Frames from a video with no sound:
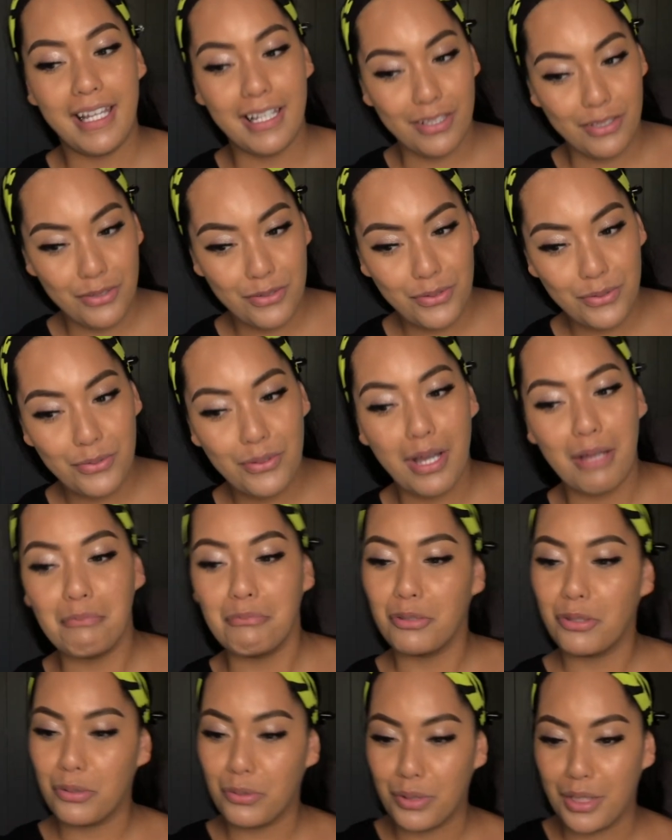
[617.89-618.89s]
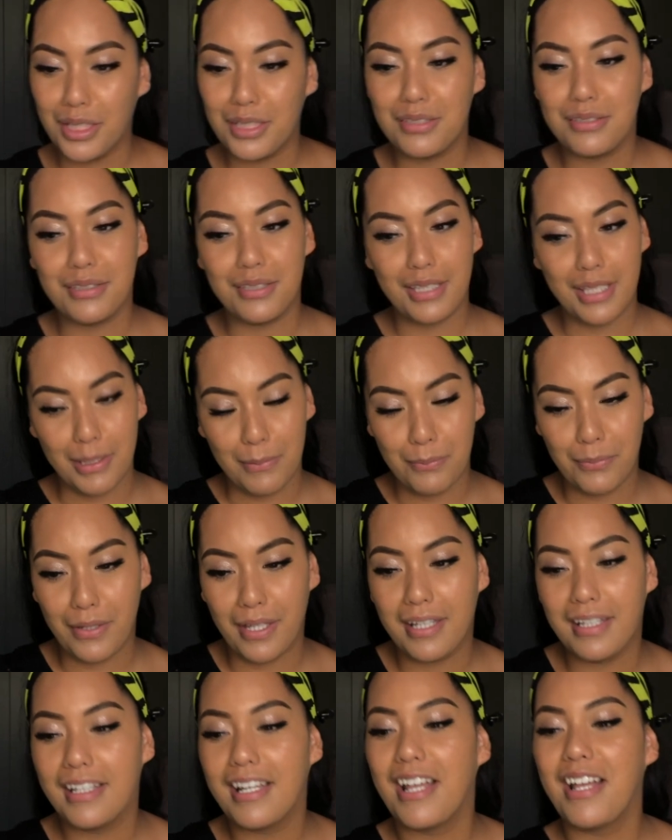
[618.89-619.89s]
into, I'm going to keep
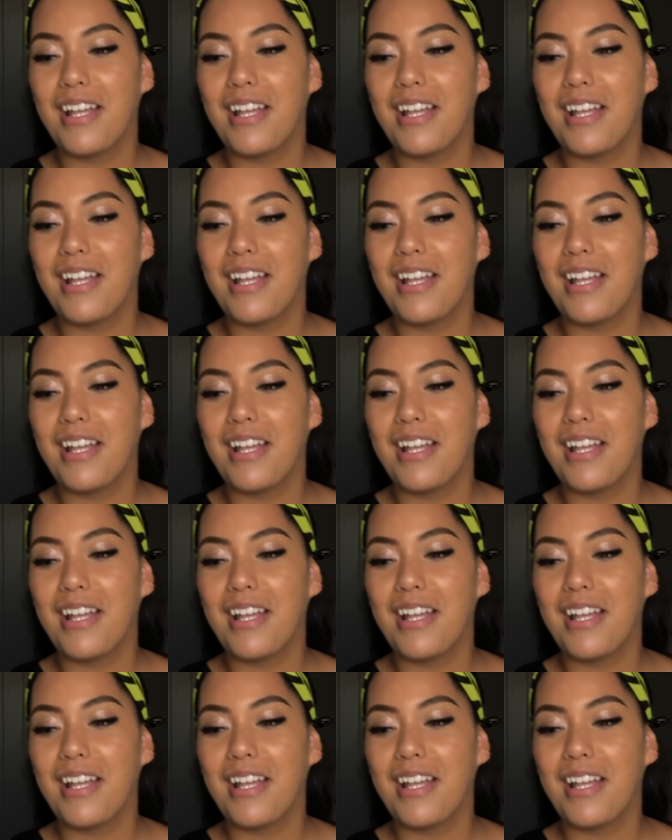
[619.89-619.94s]
it